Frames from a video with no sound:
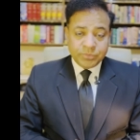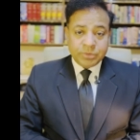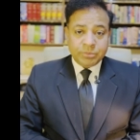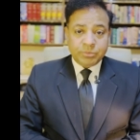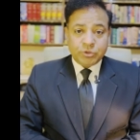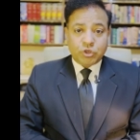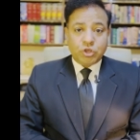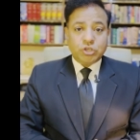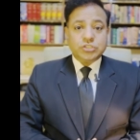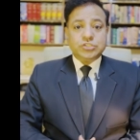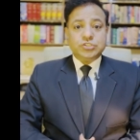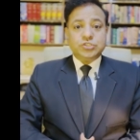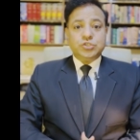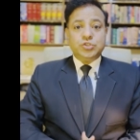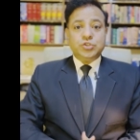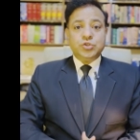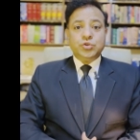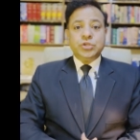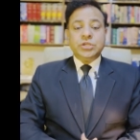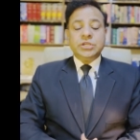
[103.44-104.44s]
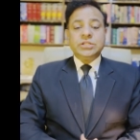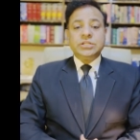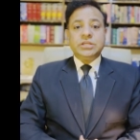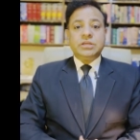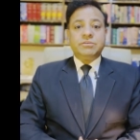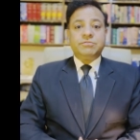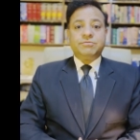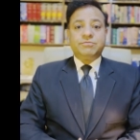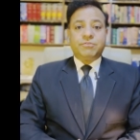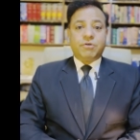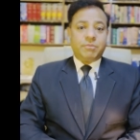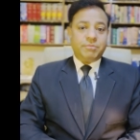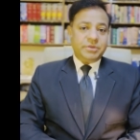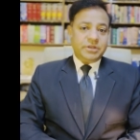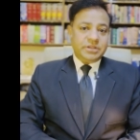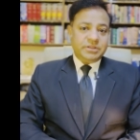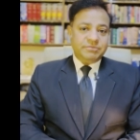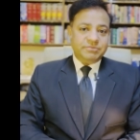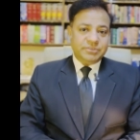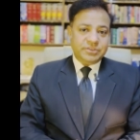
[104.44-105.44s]
because during their
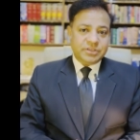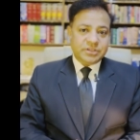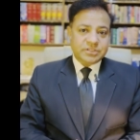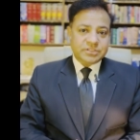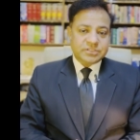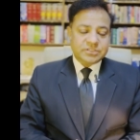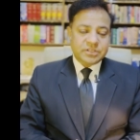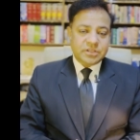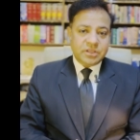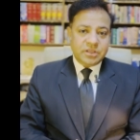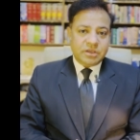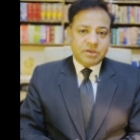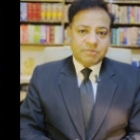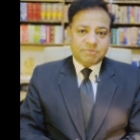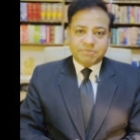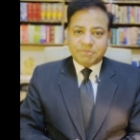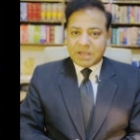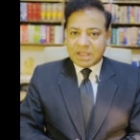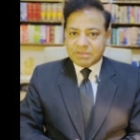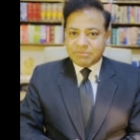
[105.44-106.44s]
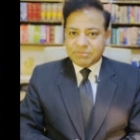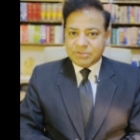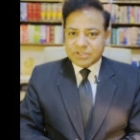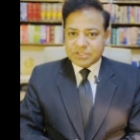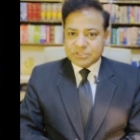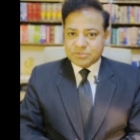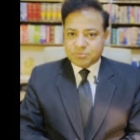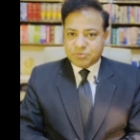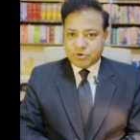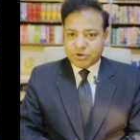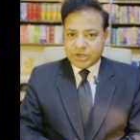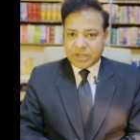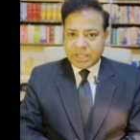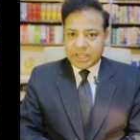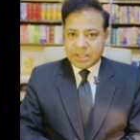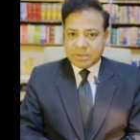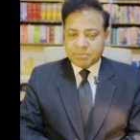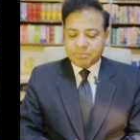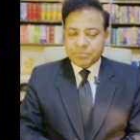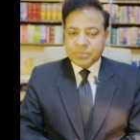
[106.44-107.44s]
formative years of 5 years
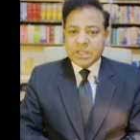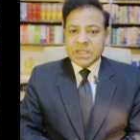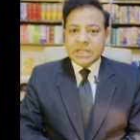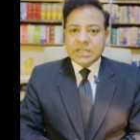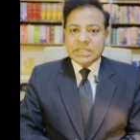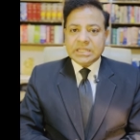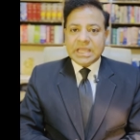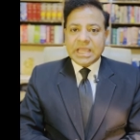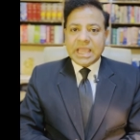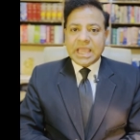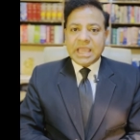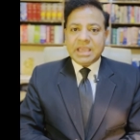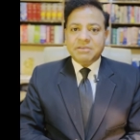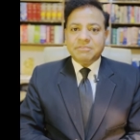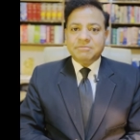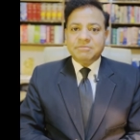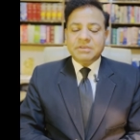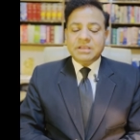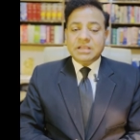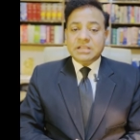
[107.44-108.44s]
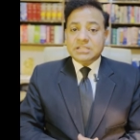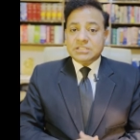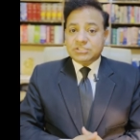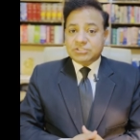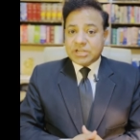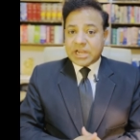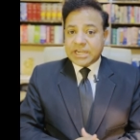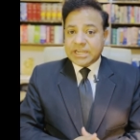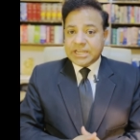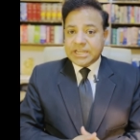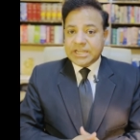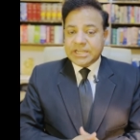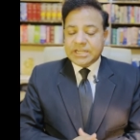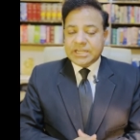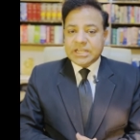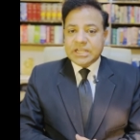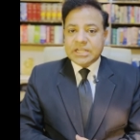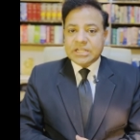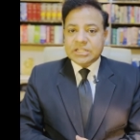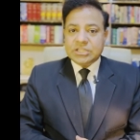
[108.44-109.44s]
program, they have studied
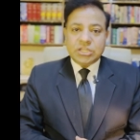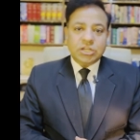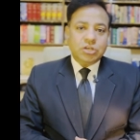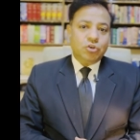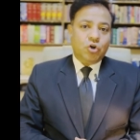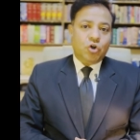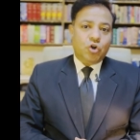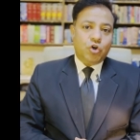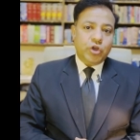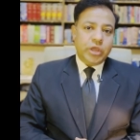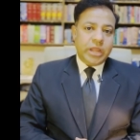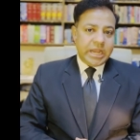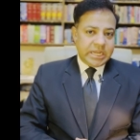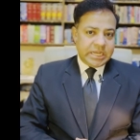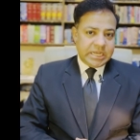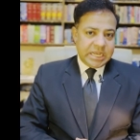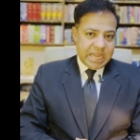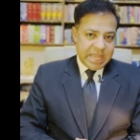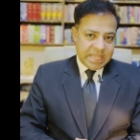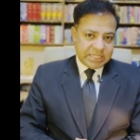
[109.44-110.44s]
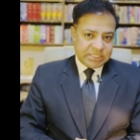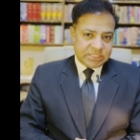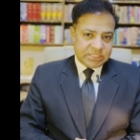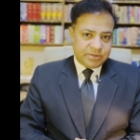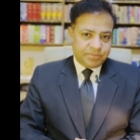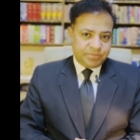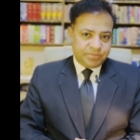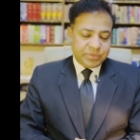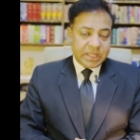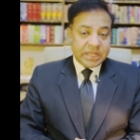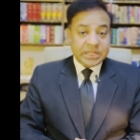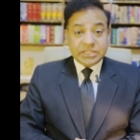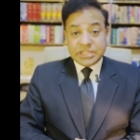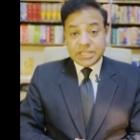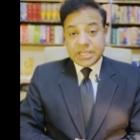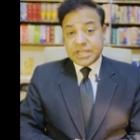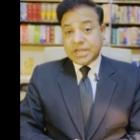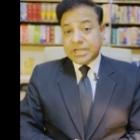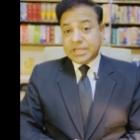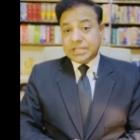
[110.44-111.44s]
the law at length. And
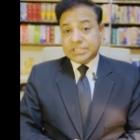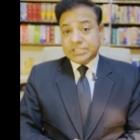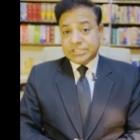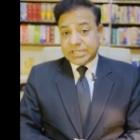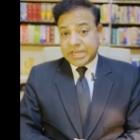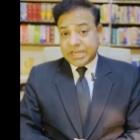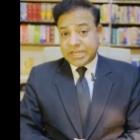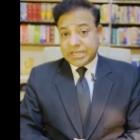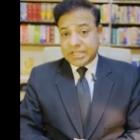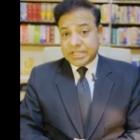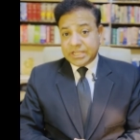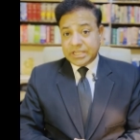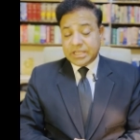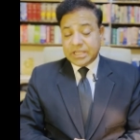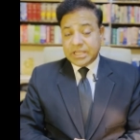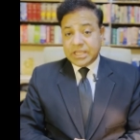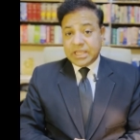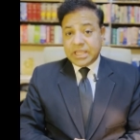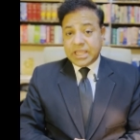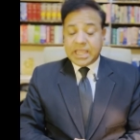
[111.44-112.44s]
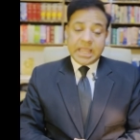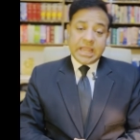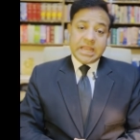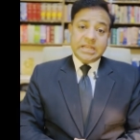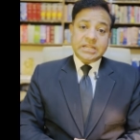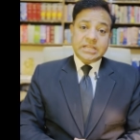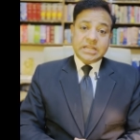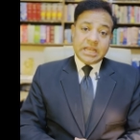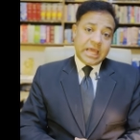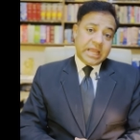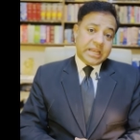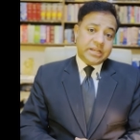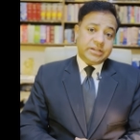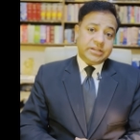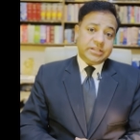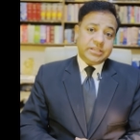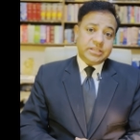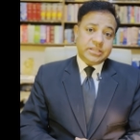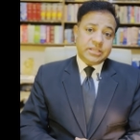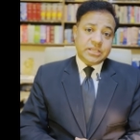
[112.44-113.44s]
their understanding and
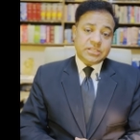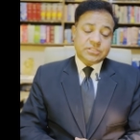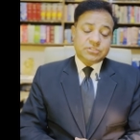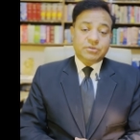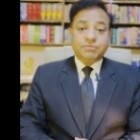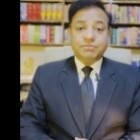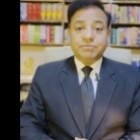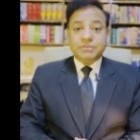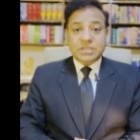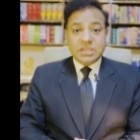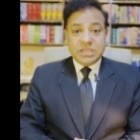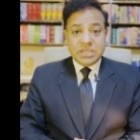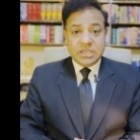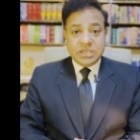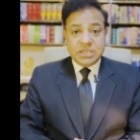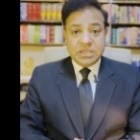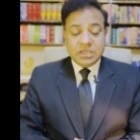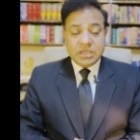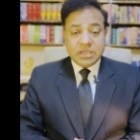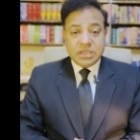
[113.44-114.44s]
clarity is of key